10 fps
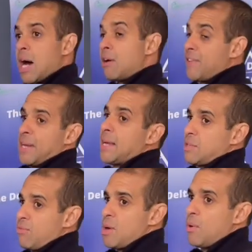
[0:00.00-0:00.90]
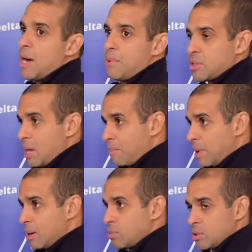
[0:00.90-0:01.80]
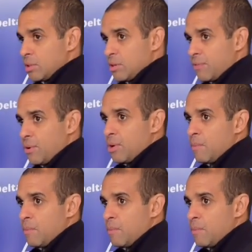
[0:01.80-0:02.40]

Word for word: think that's a rewire because that plug was on the floor.